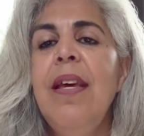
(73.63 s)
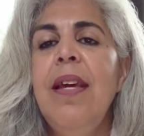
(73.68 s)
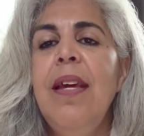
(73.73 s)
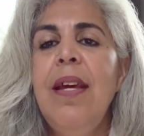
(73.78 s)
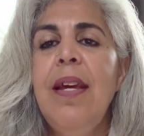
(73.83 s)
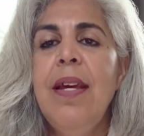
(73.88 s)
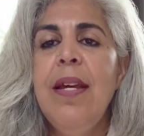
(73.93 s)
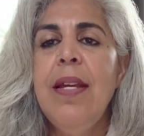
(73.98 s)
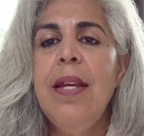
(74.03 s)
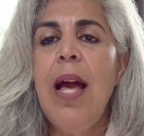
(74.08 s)

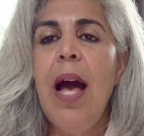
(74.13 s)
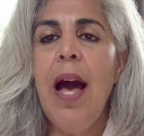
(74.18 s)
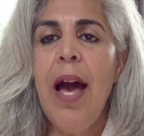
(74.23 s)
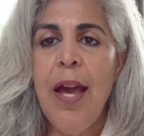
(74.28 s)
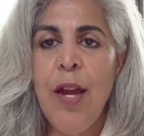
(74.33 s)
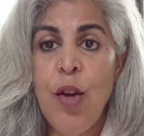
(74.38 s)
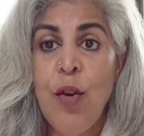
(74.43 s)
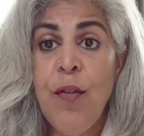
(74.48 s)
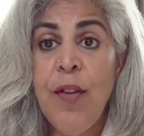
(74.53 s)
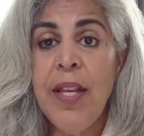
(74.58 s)
In
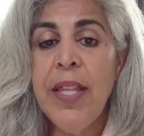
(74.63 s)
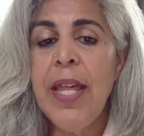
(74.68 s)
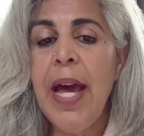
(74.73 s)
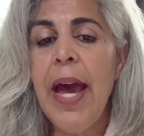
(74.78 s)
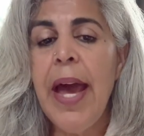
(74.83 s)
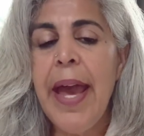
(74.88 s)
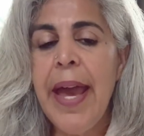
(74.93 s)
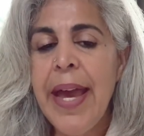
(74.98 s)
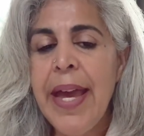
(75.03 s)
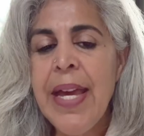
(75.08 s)

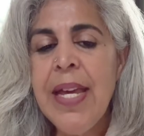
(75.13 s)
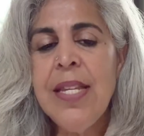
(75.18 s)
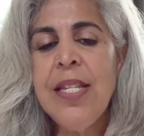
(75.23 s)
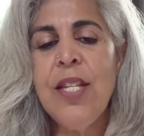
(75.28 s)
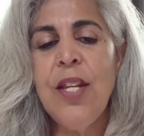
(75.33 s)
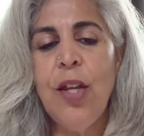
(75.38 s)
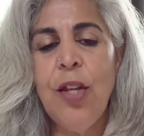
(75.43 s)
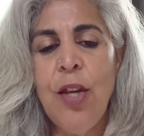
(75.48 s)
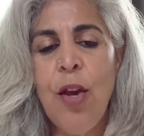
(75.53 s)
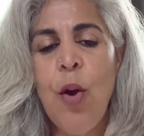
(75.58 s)
Ayurveda
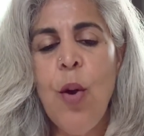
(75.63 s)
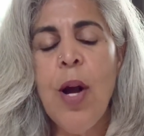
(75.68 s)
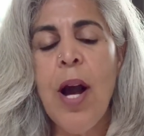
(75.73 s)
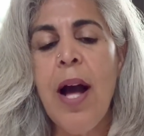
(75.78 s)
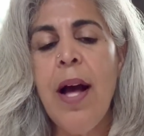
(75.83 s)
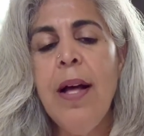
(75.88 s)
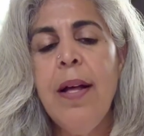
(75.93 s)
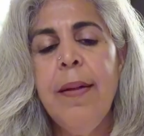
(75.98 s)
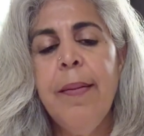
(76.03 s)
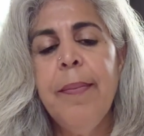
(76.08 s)
and
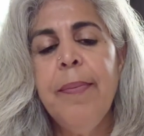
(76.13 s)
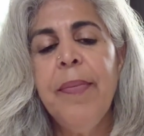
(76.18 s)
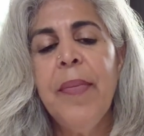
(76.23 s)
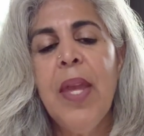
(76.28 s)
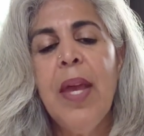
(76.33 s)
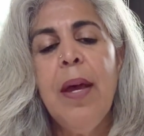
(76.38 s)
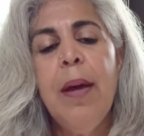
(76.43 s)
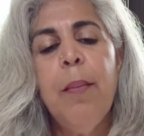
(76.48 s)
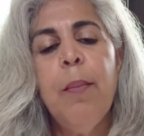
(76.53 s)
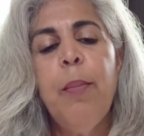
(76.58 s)
yoga,
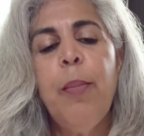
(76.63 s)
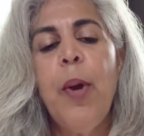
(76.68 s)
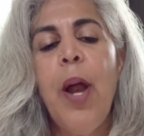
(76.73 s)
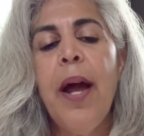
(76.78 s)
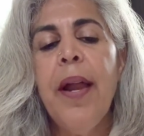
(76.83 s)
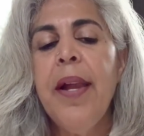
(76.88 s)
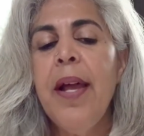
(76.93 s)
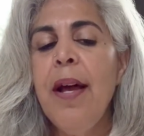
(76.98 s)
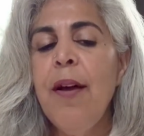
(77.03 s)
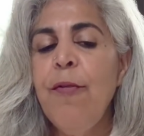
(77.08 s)

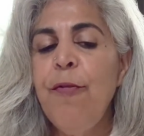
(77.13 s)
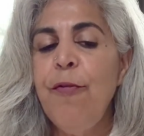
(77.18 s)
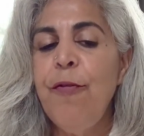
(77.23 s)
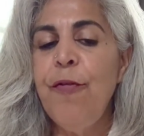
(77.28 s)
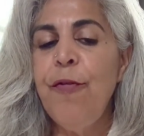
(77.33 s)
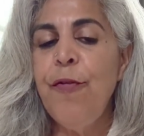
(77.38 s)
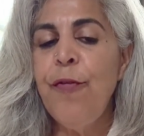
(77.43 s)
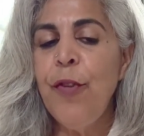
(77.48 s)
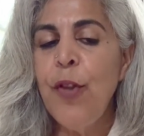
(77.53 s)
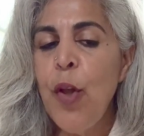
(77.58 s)
prana
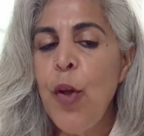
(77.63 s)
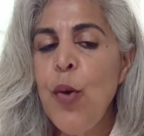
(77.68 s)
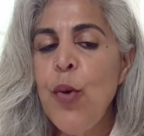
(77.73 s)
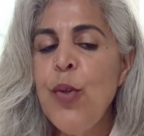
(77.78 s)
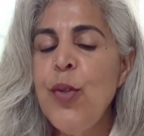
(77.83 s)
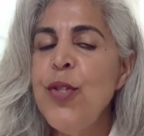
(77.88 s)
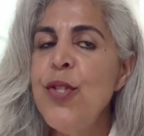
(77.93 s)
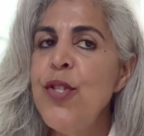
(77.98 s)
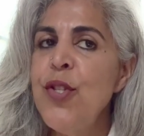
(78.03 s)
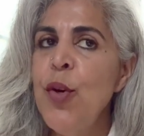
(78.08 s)

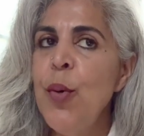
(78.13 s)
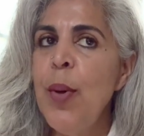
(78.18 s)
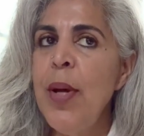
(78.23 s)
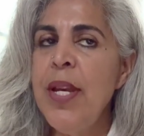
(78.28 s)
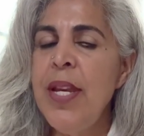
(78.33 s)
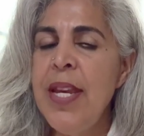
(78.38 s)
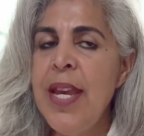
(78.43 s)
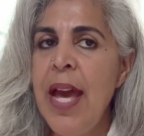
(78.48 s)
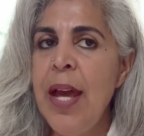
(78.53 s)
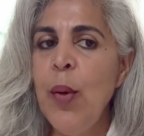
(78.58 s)
flows through a
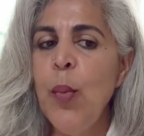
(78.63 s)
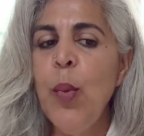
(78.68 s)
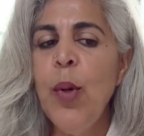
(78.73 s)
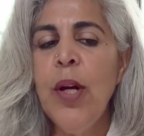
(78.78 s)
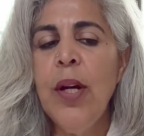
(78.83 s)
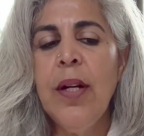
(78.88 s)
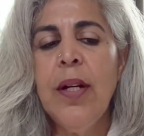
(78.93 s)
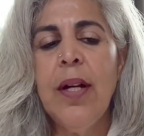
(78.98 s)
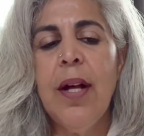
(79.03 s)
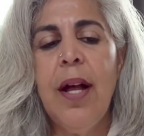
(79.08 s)

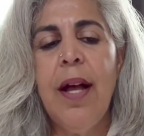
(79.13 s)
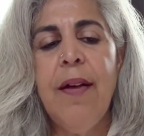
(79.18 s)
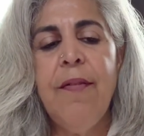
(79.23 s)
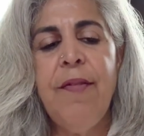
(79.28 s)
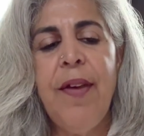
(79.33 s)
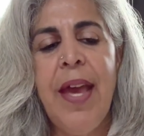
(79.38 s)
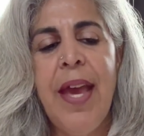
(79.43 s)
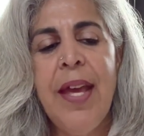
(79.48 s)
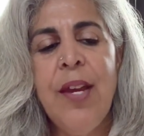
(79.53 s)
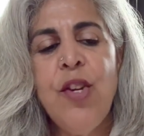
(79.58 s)
network of
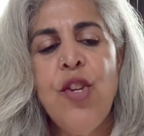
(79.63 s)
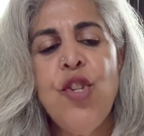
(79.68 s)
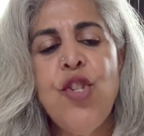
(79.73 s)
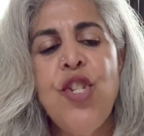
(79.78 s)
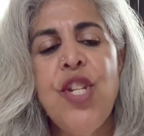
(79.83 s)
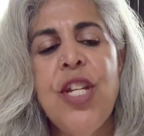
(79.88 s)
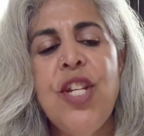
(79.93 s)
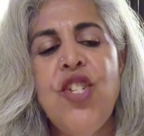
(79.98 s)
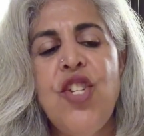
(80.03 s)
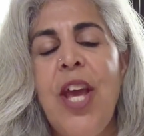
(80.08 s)

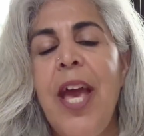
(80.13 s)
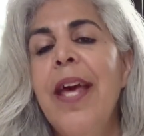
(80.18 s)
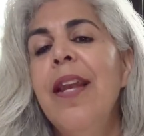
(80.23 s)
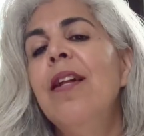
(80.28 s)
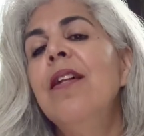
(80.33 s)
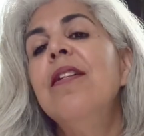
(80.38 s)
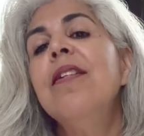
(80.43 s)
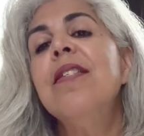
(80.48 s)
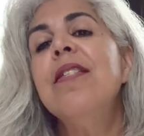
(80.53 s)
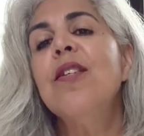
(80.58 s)
energy
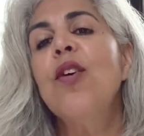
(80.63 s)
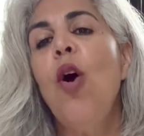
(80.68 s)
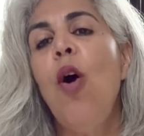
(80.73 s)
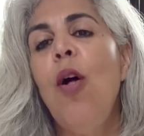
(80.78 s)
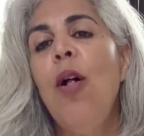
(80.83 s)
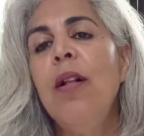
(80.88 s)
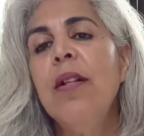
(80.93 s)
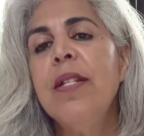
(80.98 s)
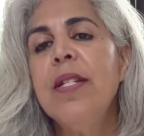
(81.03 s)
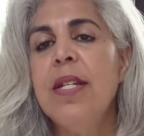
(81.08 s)
channels
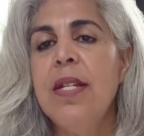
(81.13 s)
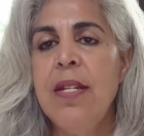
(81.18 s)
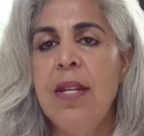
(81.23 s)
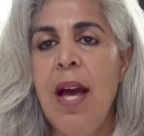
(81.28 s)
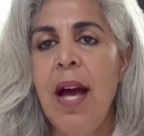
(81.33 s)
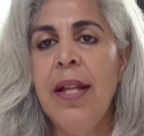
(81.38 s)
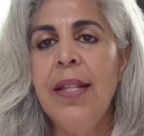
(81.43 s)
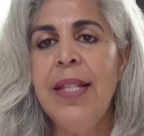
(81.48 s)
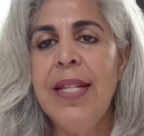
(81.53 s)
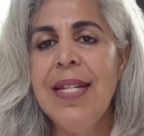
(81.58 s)
called
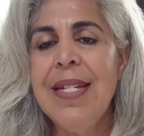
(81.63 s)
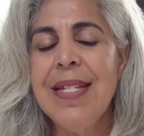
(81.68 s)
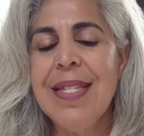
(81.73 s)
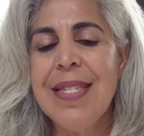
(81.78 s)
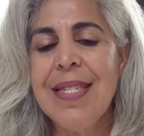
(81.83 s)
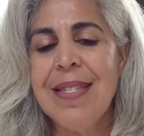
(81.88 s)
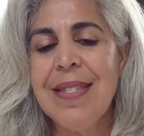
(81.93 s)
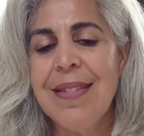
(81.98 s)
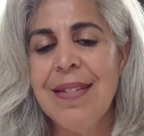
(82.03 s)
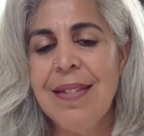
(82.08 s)

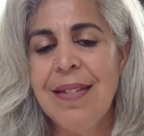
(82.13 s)
nadis.